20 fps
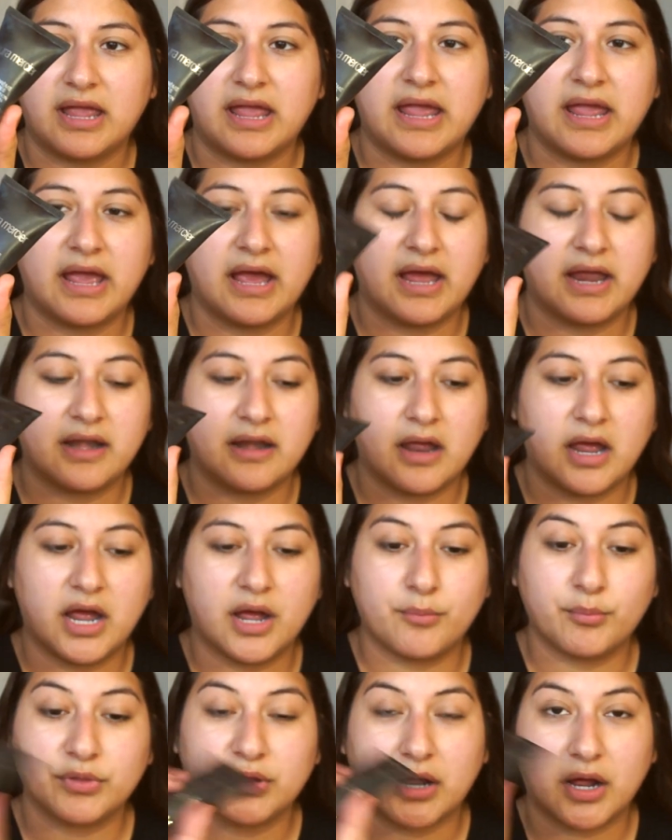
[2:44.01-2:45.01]

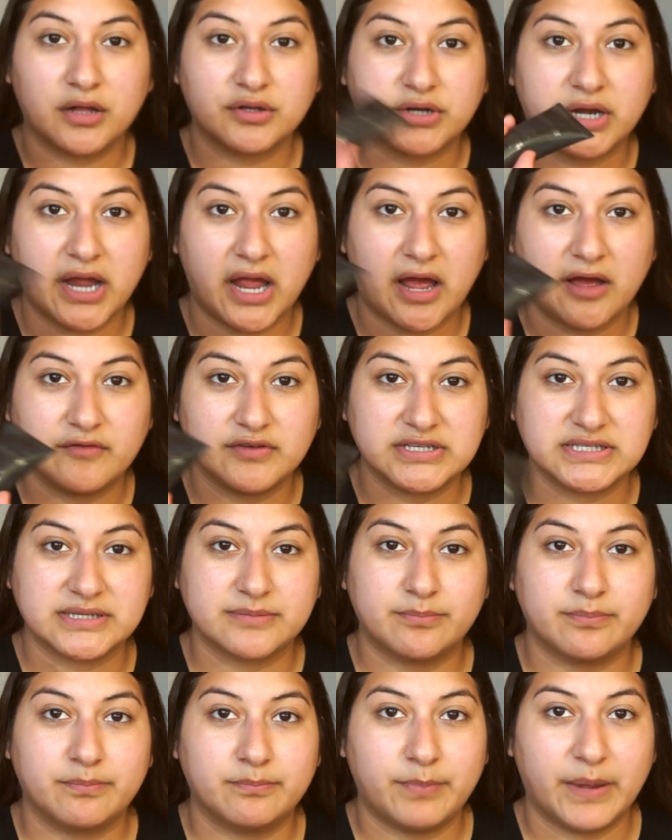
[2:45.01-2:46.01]
And the color I have is
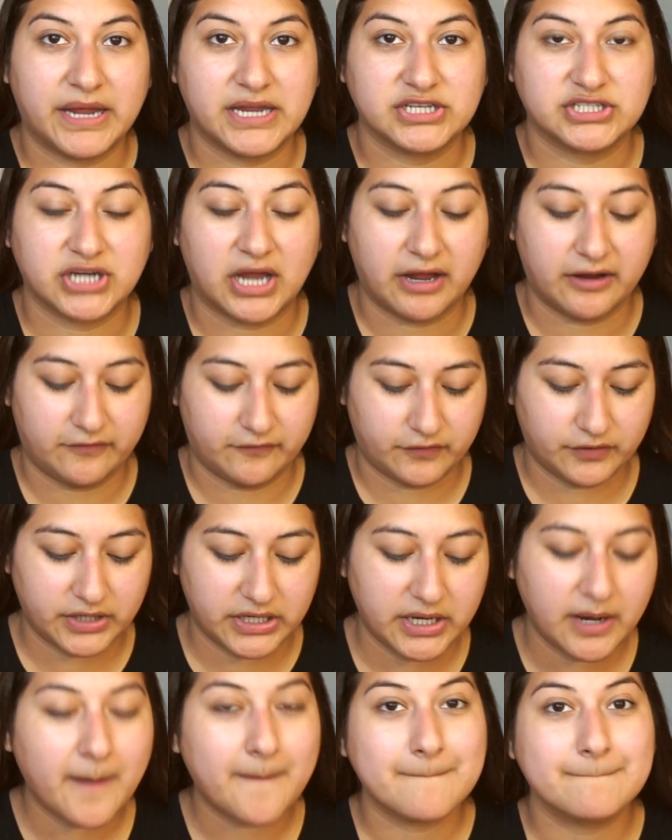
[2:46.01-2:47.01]
Beige
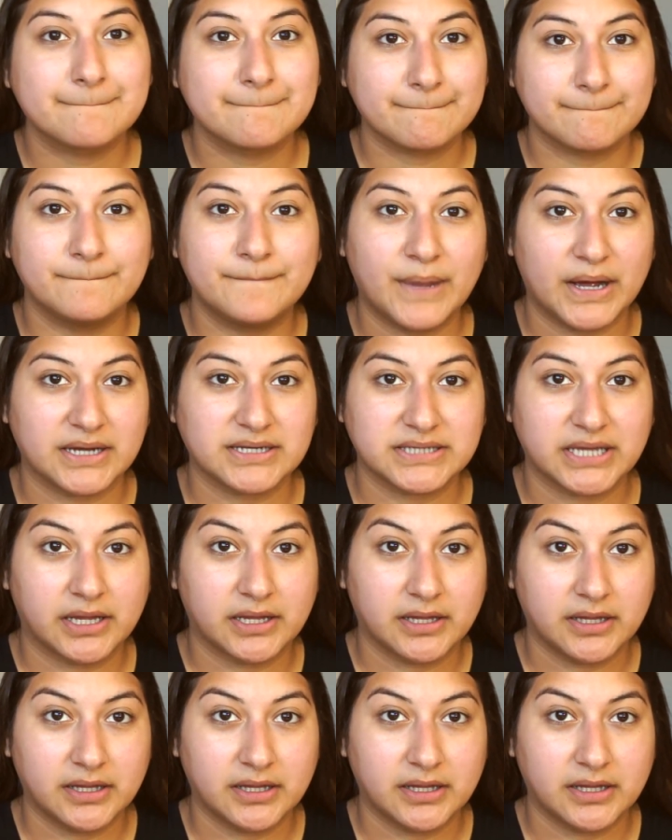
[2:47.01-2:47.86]
Ivory. But